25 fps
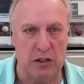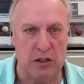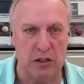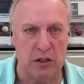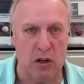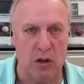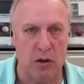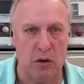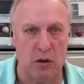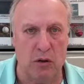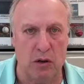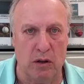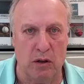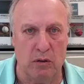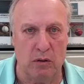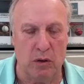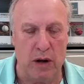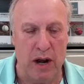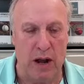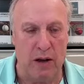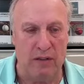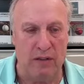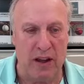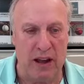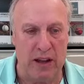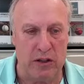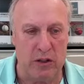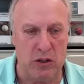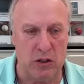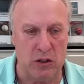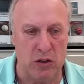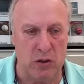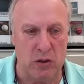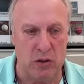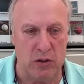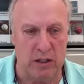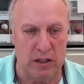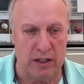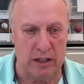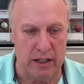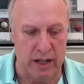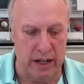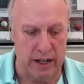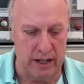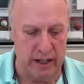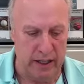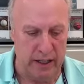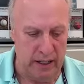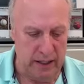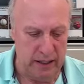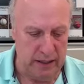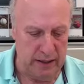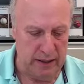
So, Ralph, how you doing today?